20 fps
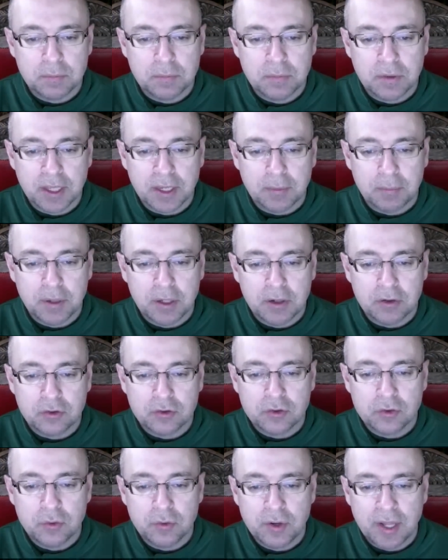like being a
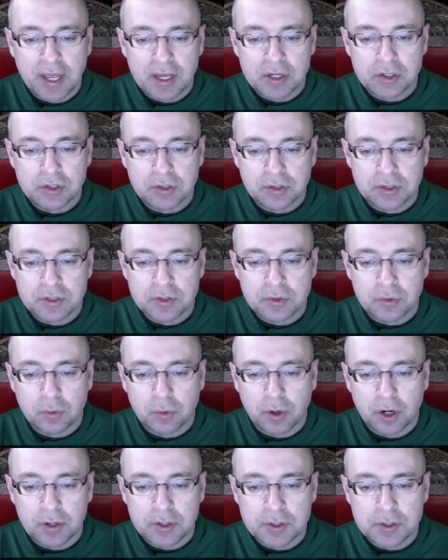true nationalist
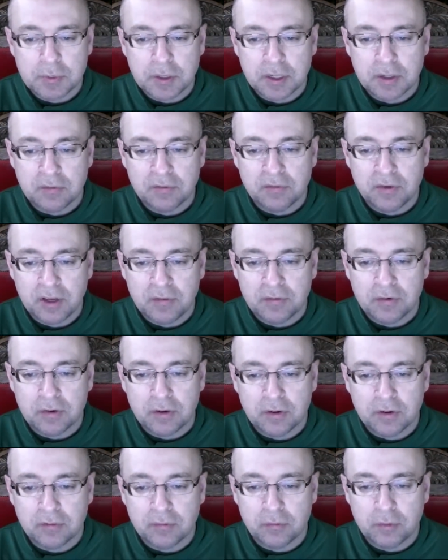requires being in favor
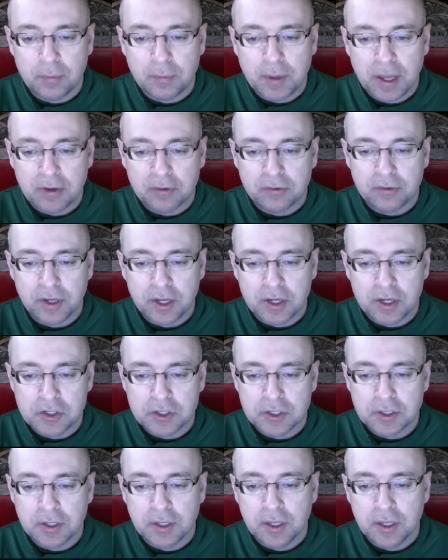of
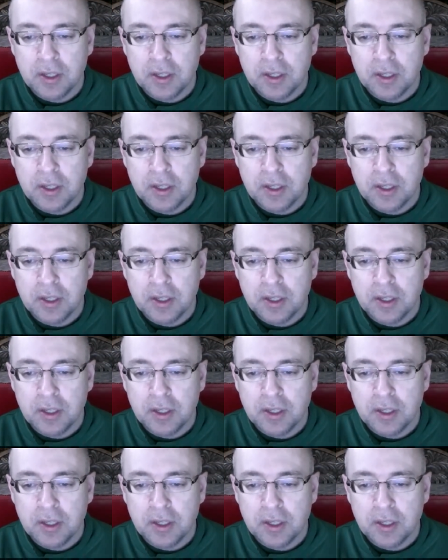repatriation,